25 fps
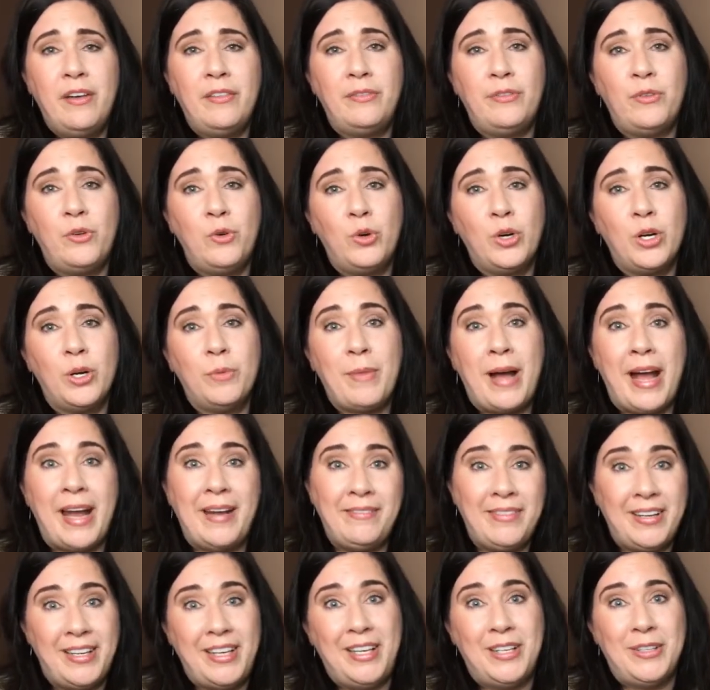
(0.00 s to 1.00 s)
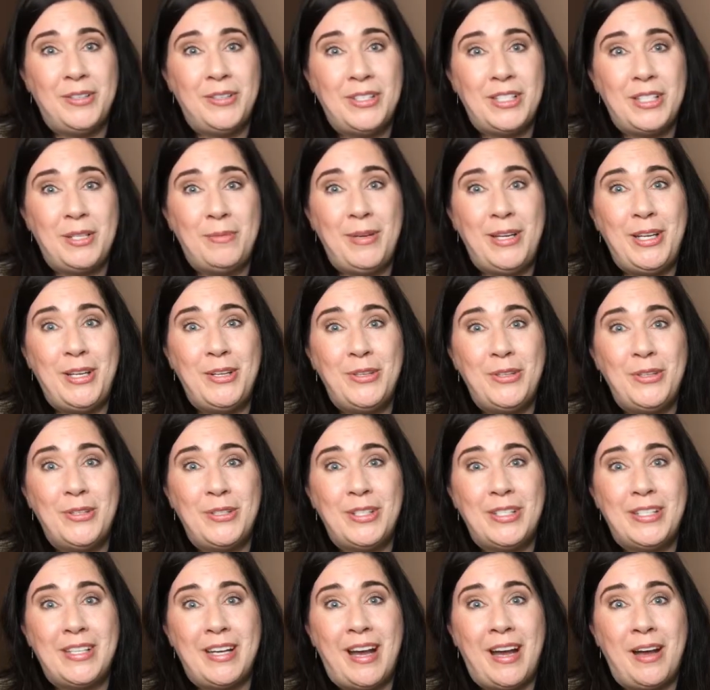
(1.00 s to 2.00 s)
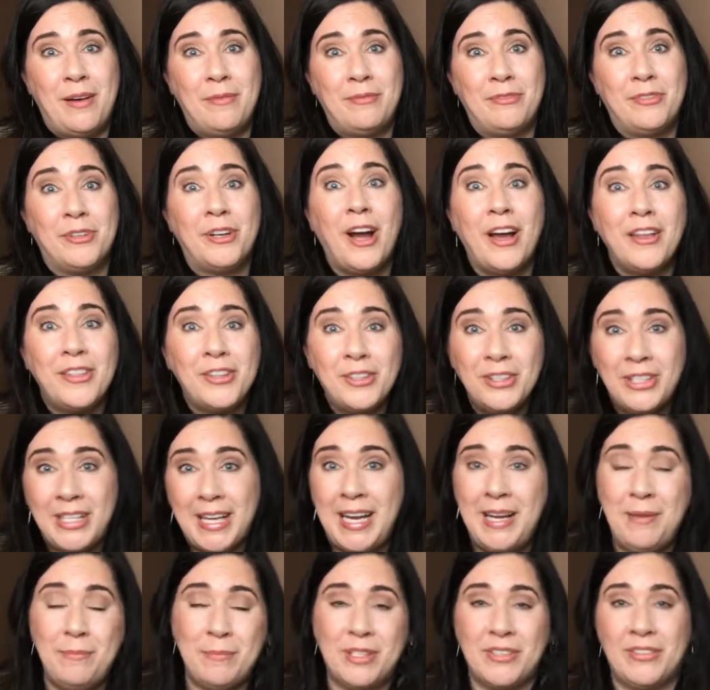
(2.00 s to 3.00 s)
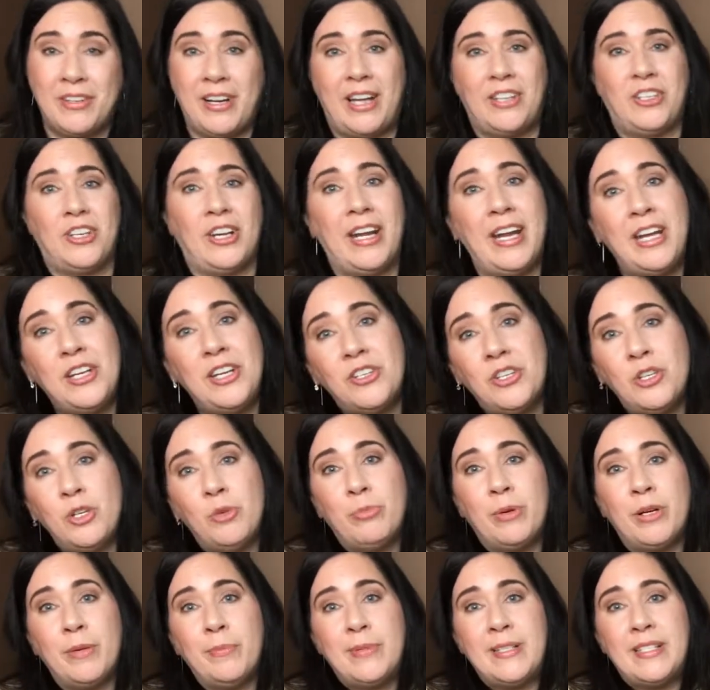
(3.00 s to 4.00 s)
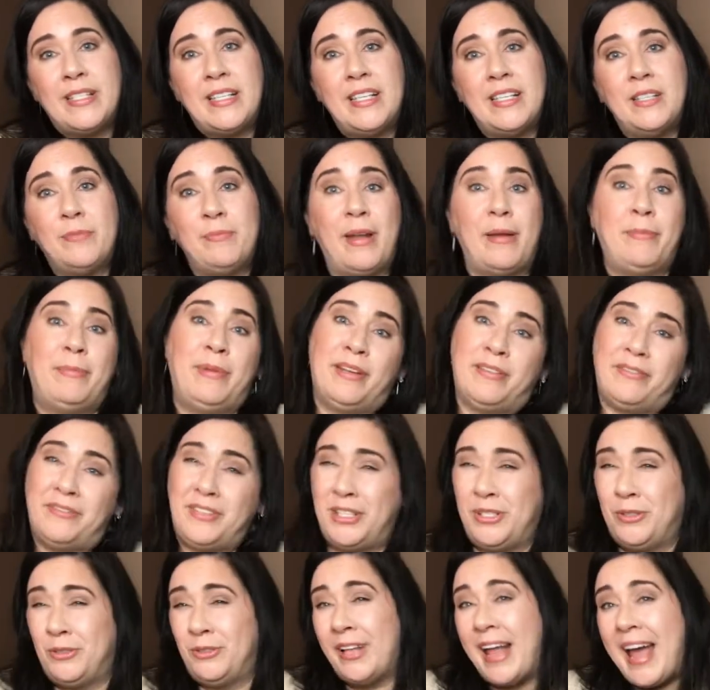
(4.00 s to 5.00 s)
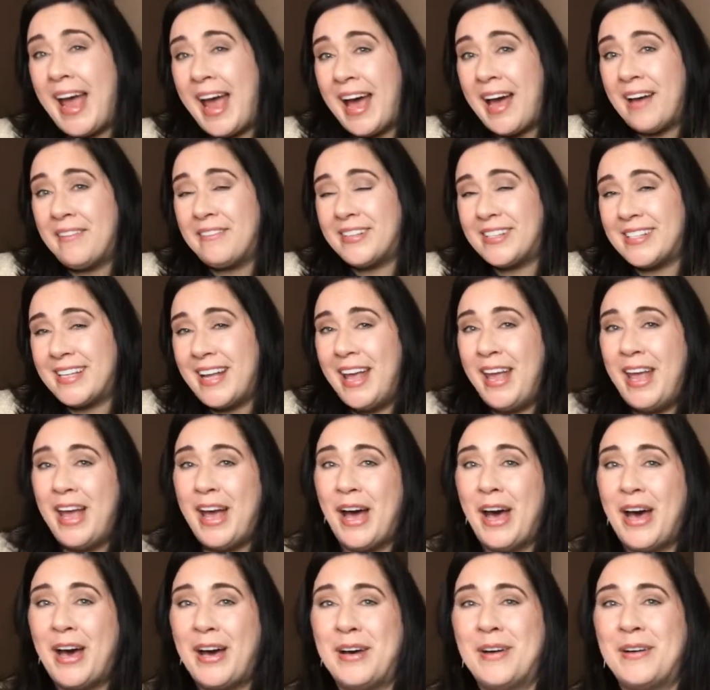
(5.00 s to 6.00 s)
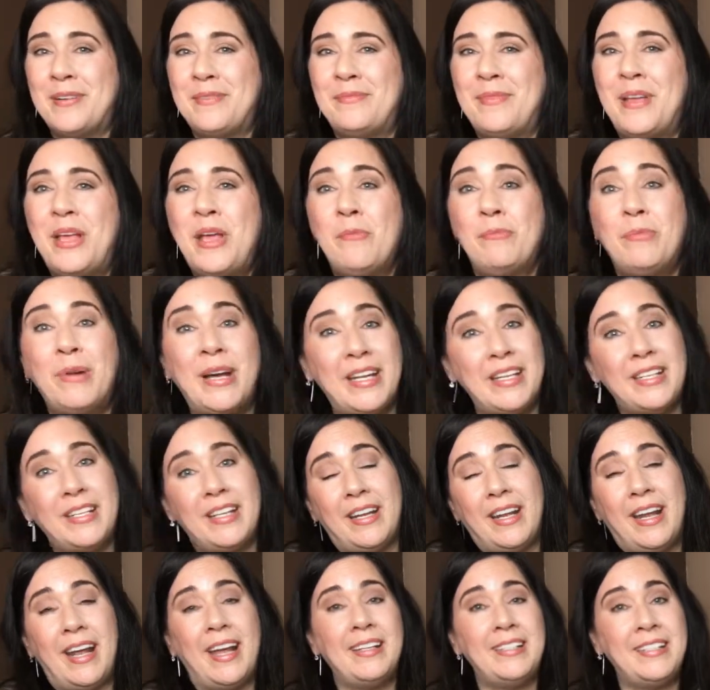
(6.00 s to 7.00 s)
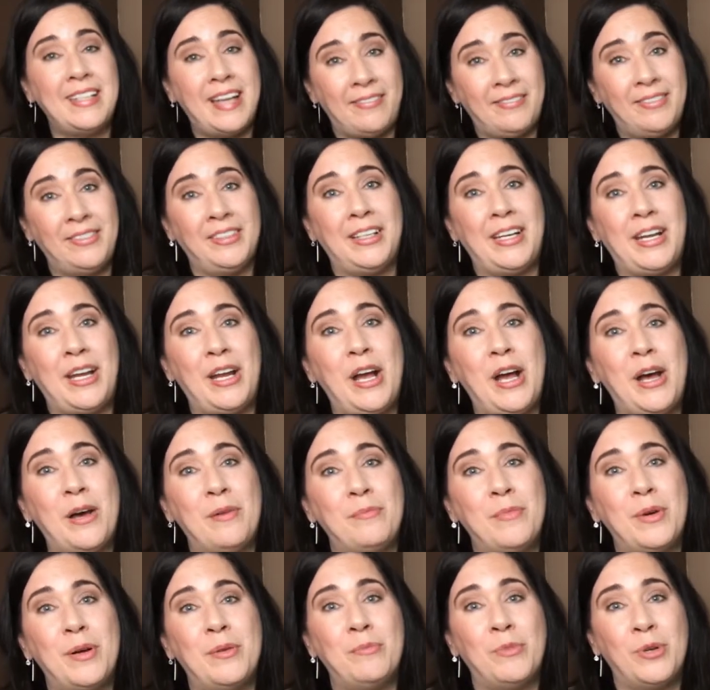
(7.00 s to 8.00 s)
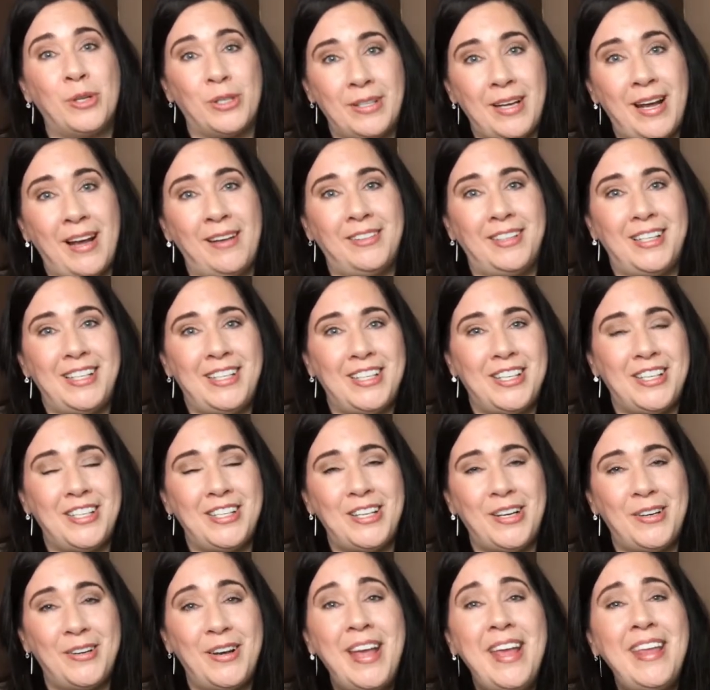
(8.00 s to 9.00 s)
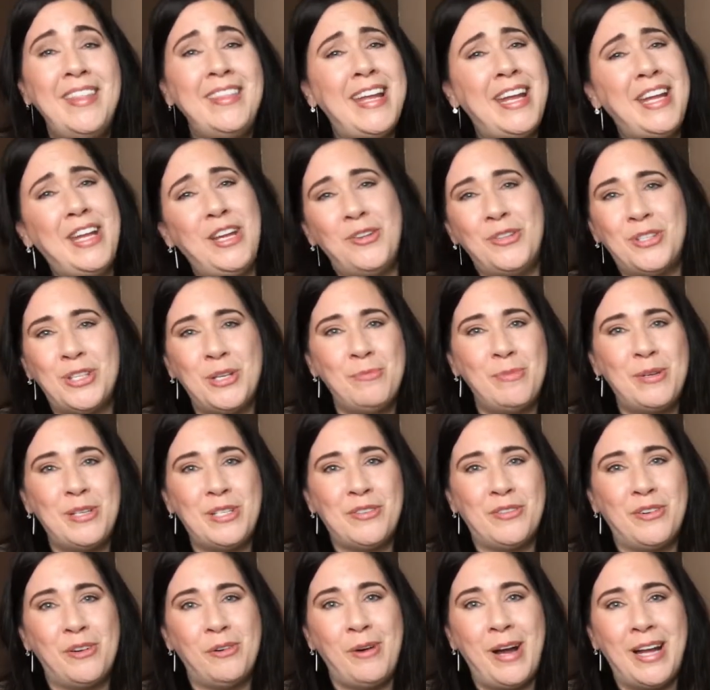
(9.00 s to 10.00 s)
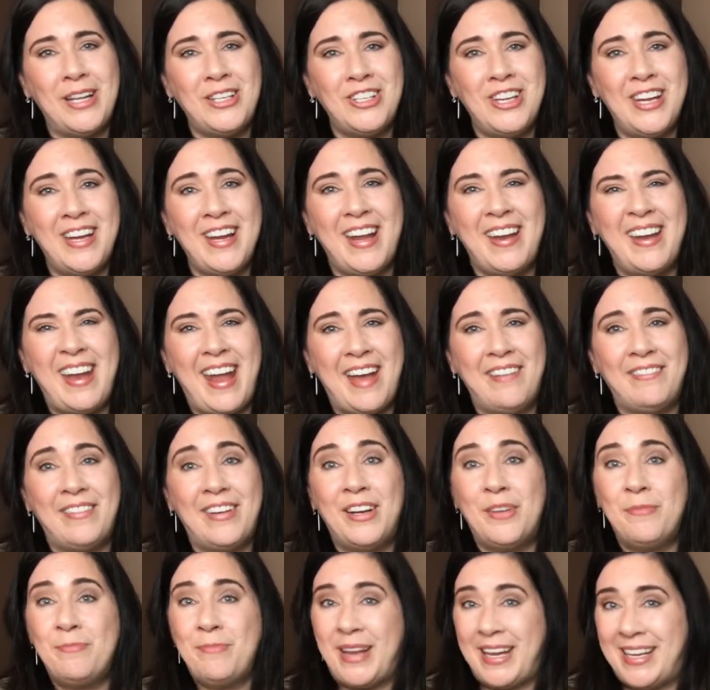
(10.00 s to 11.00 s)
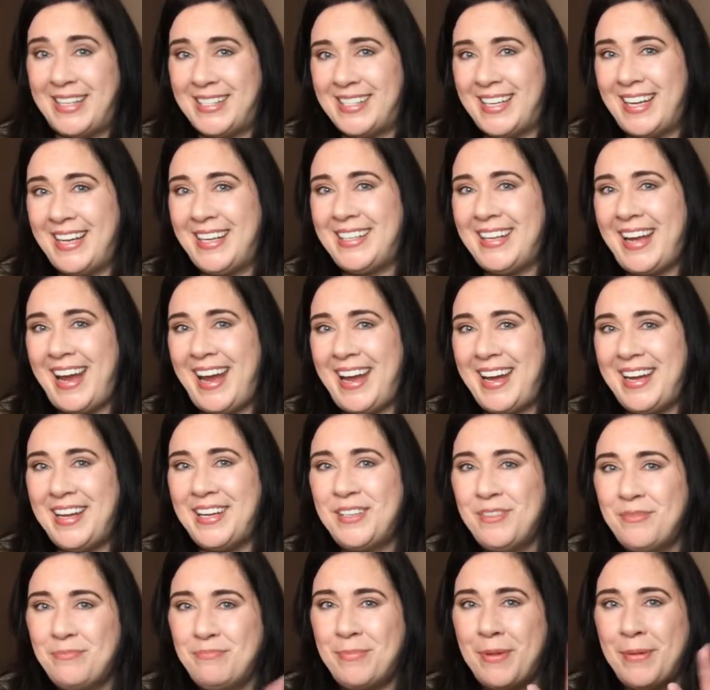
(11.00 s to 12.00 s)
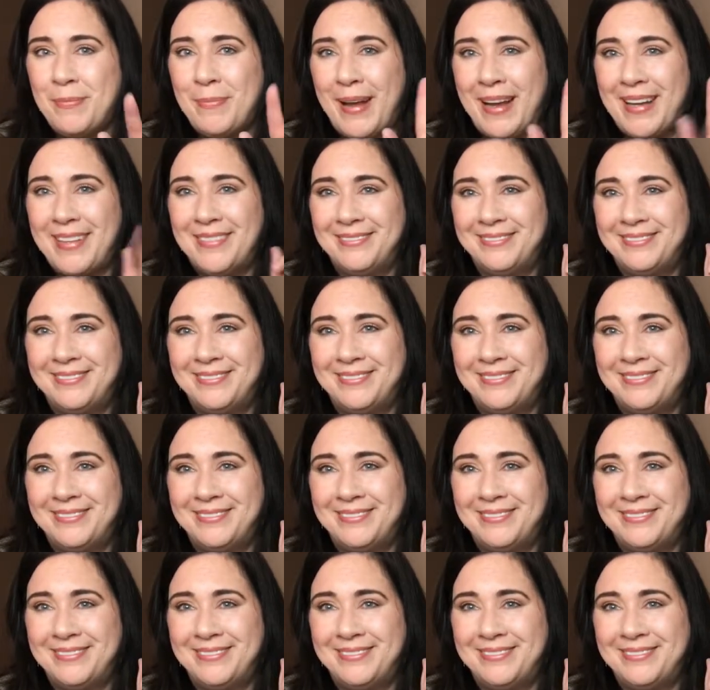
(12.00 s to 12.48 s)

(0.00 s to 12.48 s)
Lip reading: for my videos to be used for other teams for educational purposes, maybe a few laughs, but definitely more knowledge. So thank you so much for watching, and have an amazing day. Bye-bye.